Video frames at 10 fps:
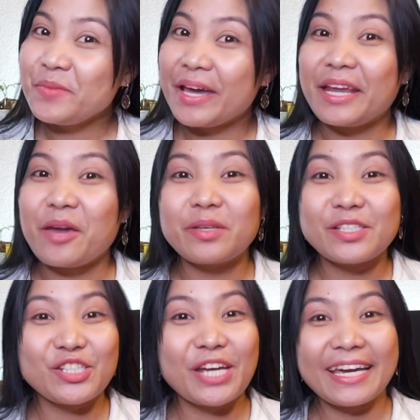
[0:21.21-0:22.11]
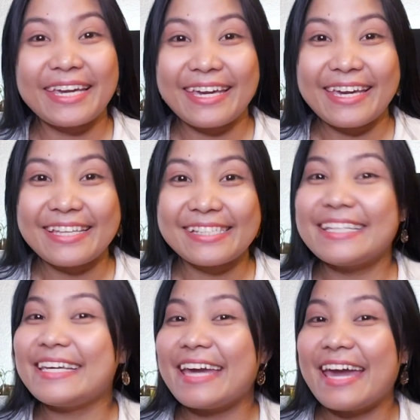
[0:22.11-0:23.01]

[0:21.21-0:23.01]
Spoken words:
My name is Jackie Easley,